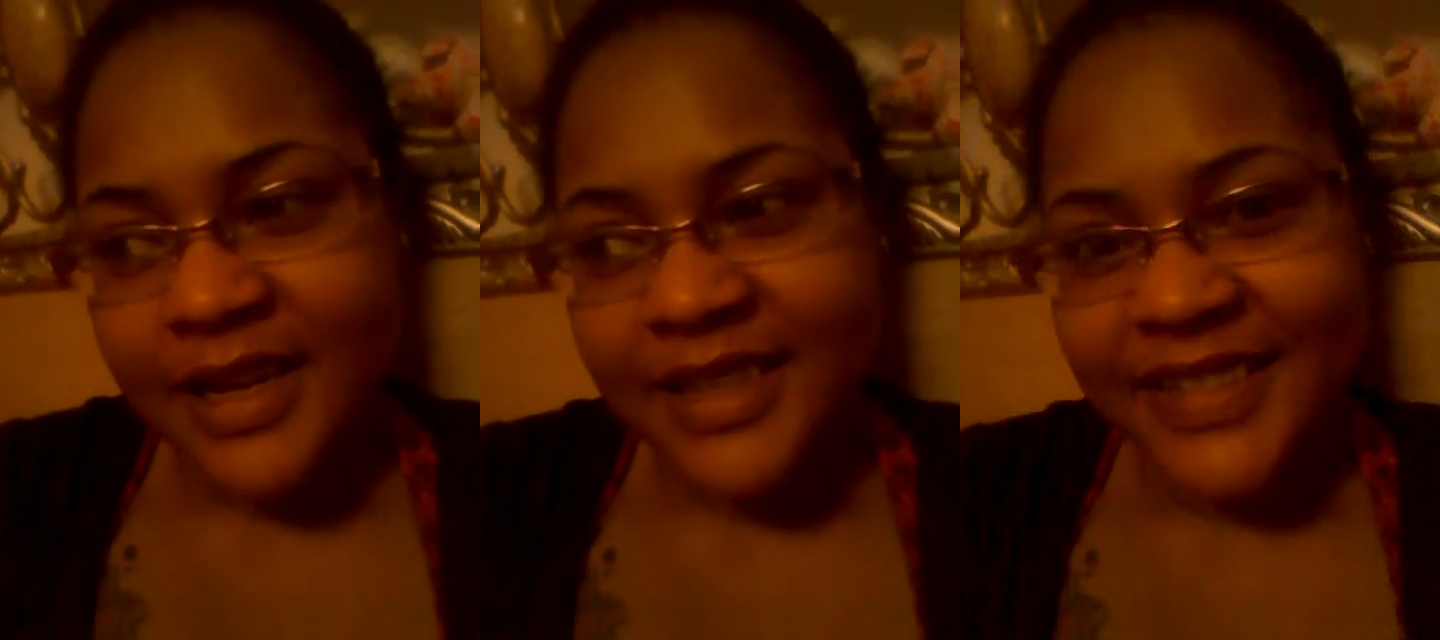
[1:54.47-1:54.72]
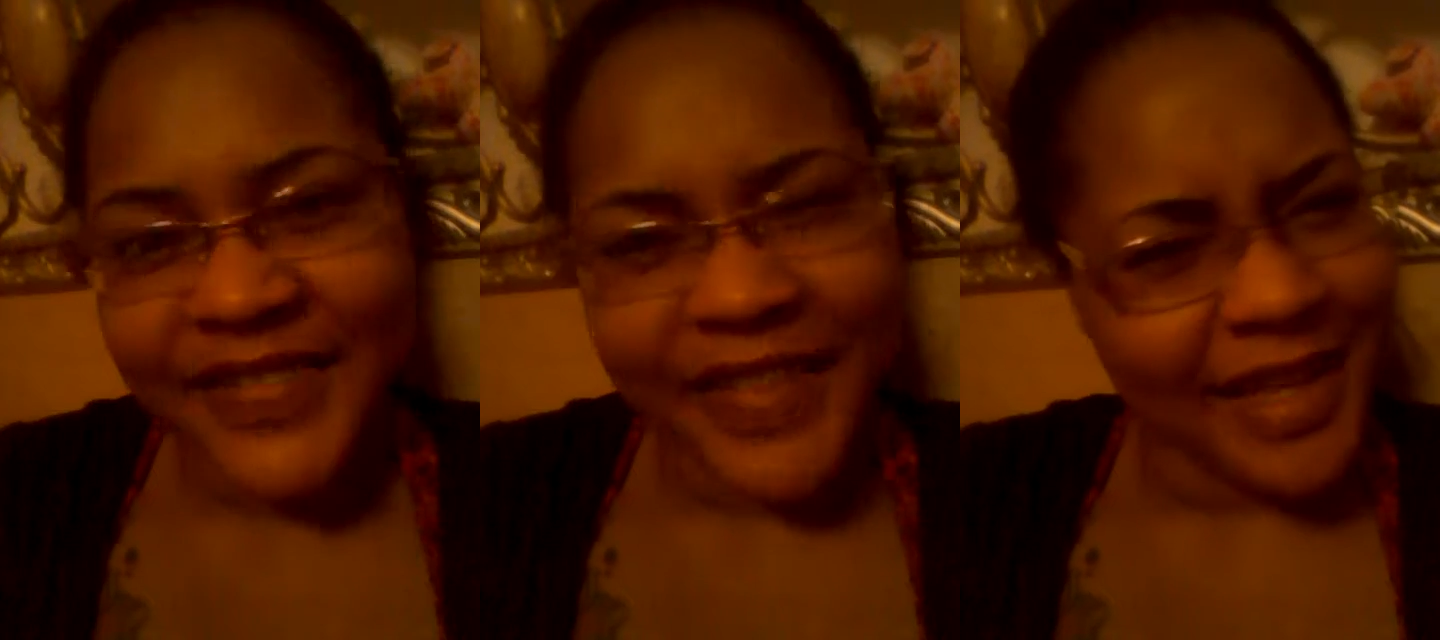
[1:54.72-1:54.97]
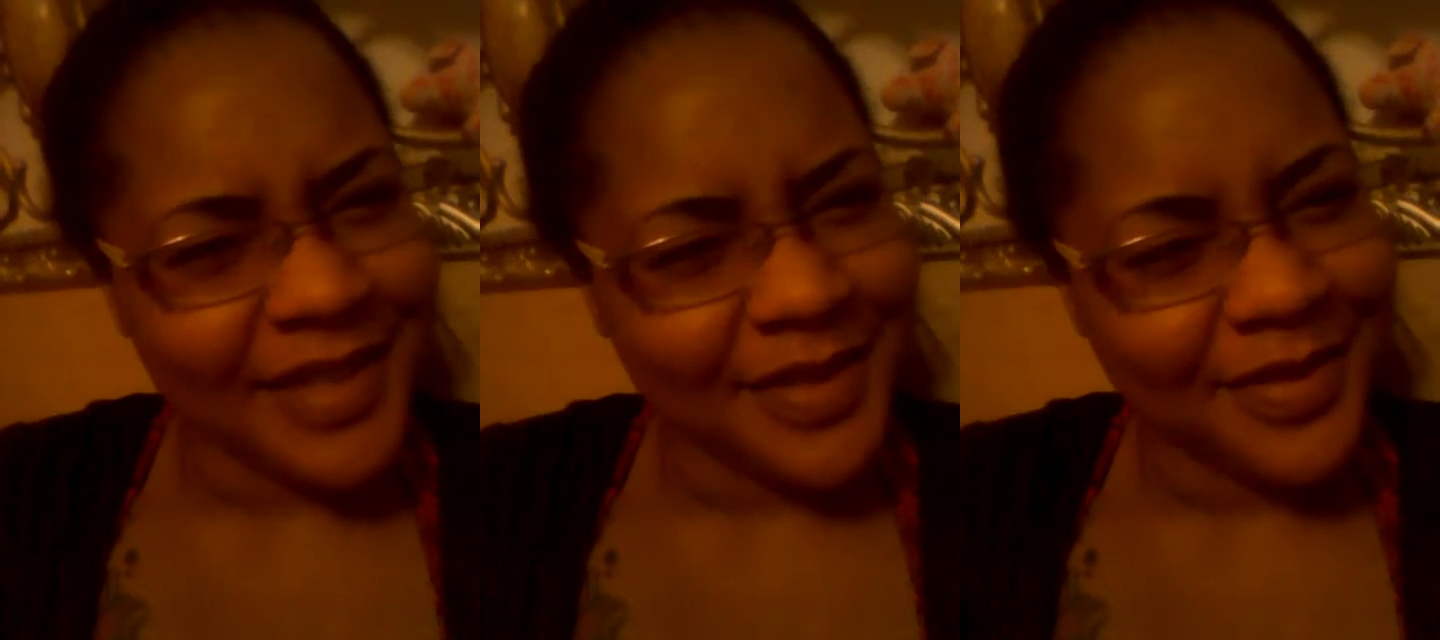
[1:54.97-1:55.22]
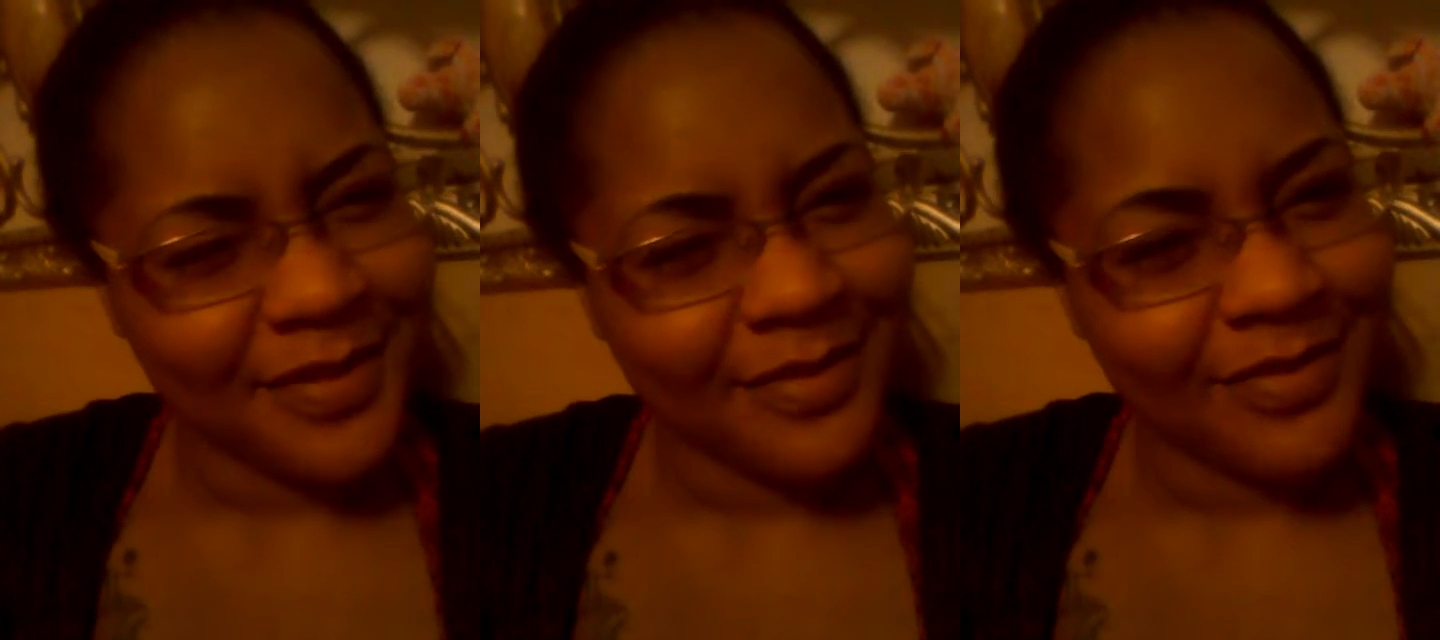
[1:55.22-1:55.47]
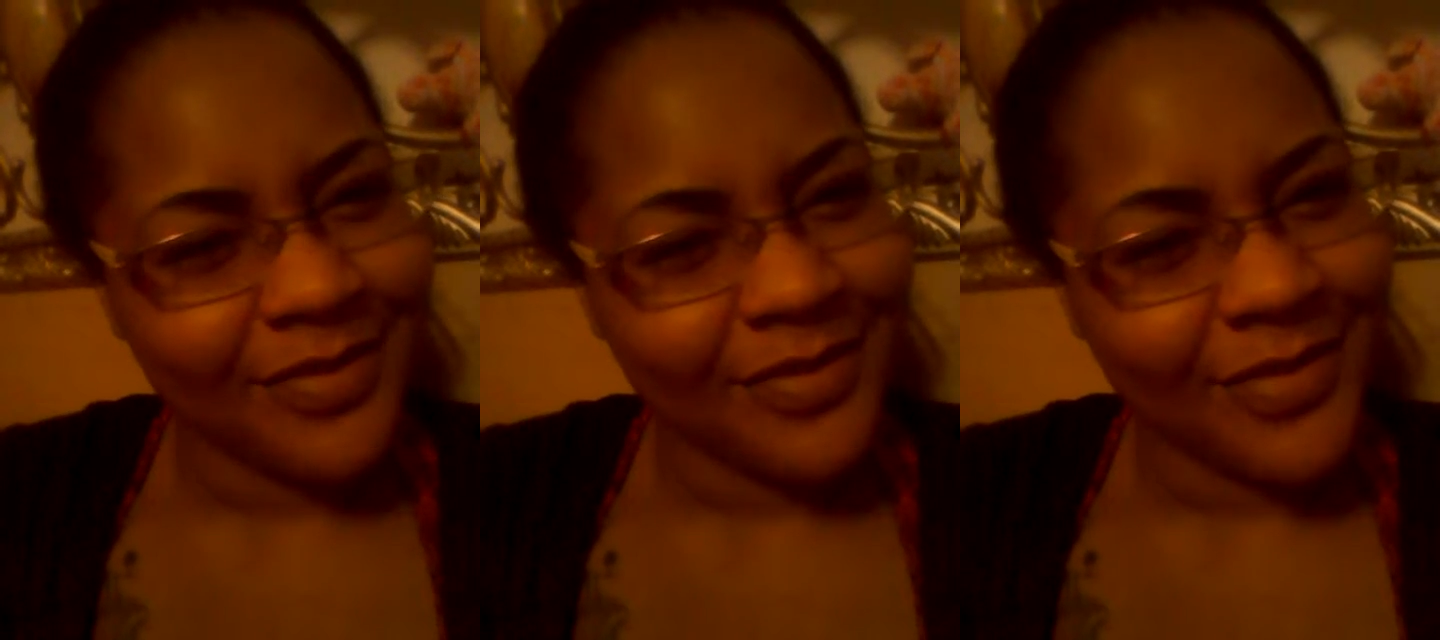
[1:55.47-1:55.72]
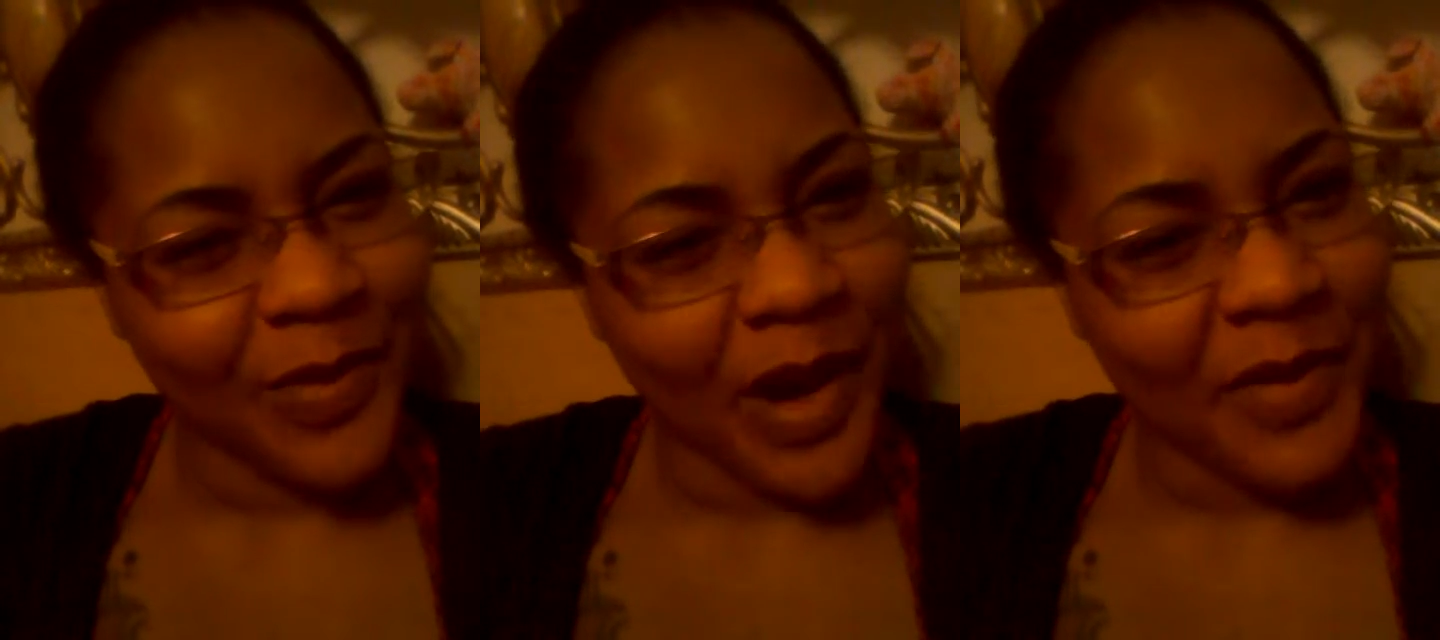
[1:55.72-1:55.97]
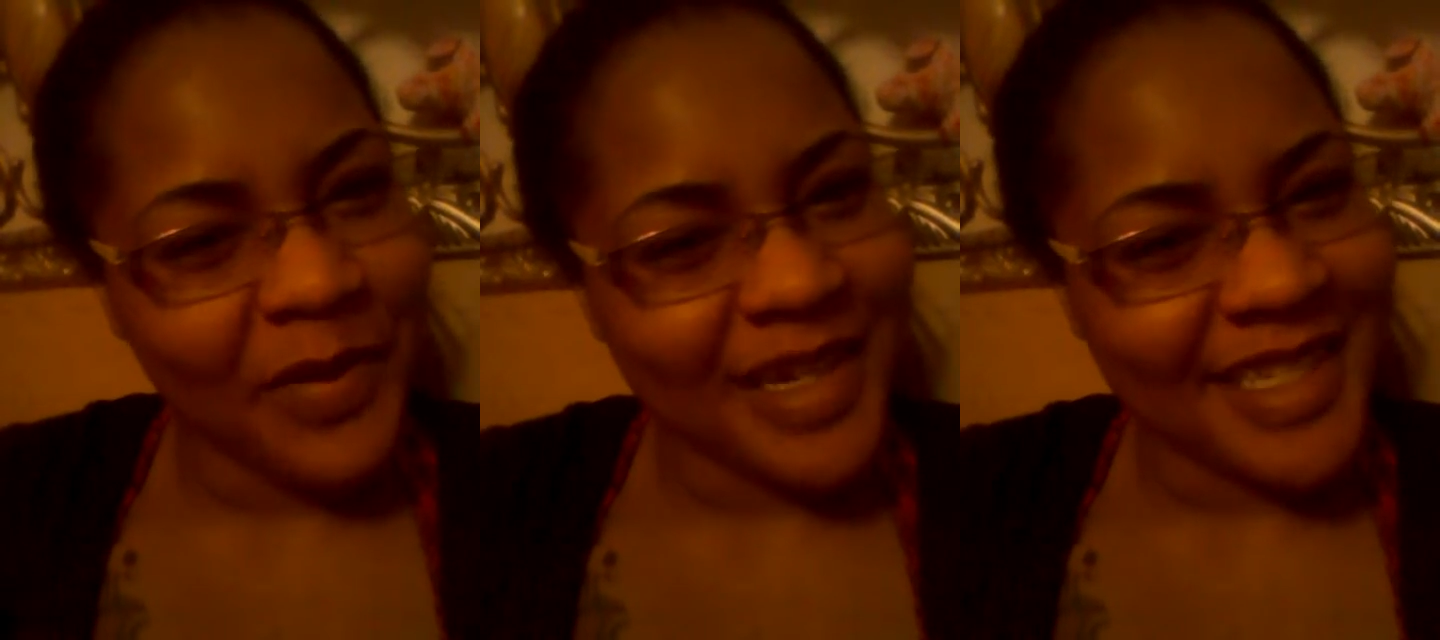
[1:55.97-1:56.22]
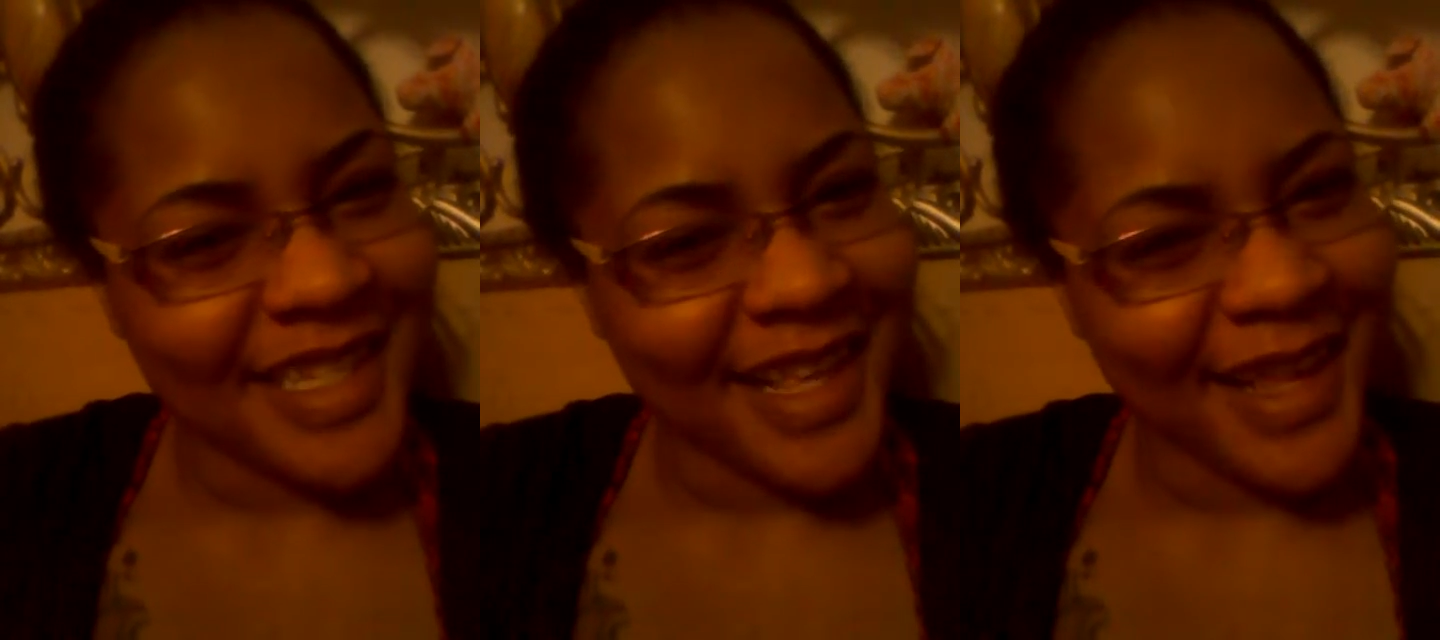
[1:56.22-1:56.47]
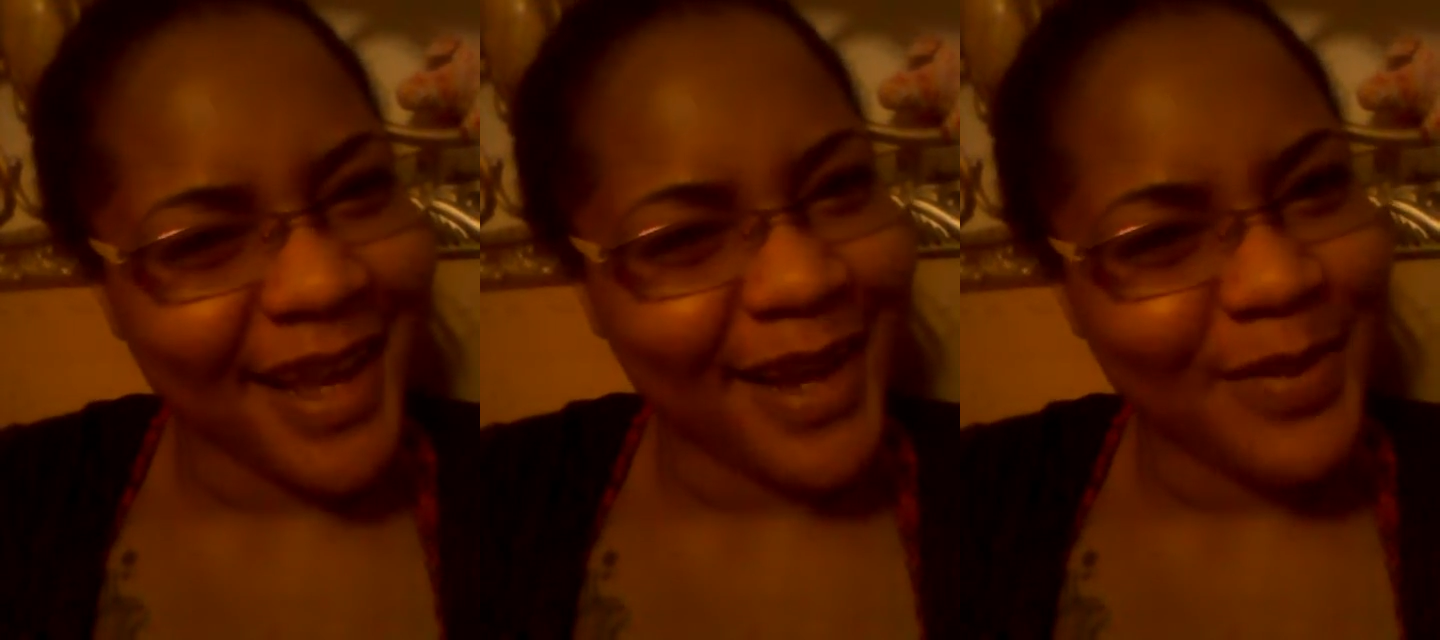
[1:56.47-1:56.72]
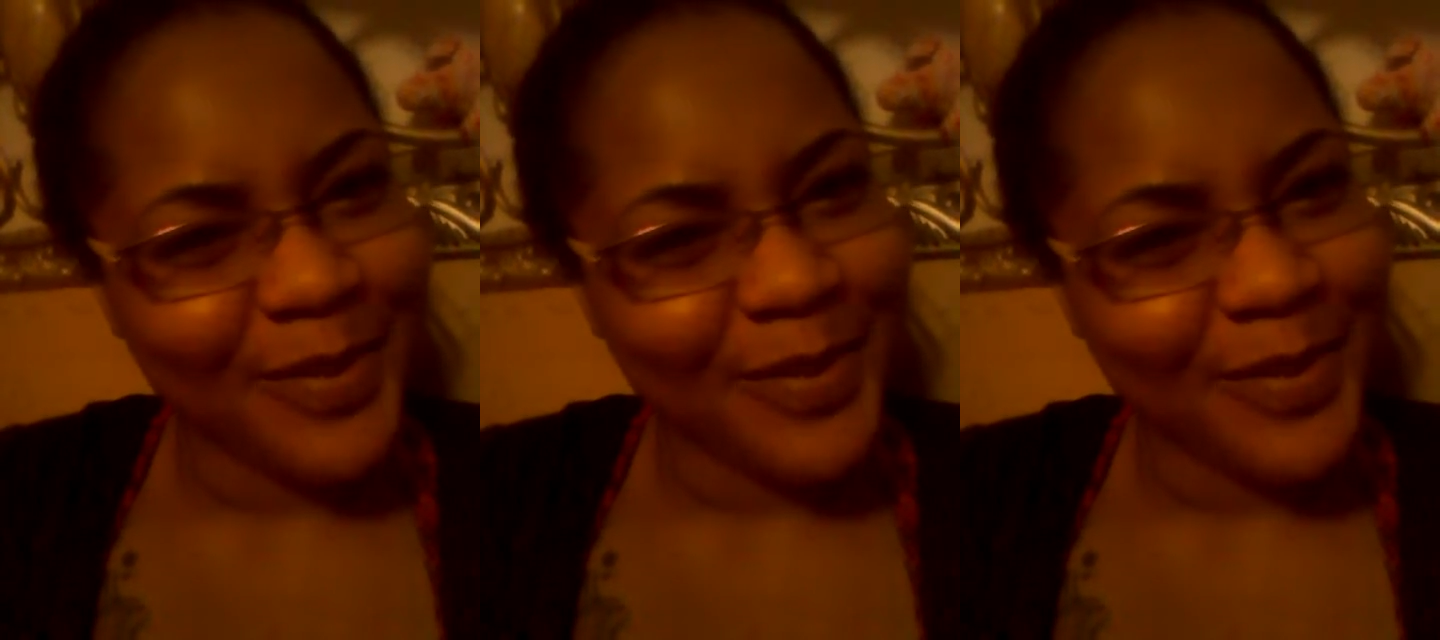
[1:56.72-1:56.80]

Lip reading: if that's the right way to say that.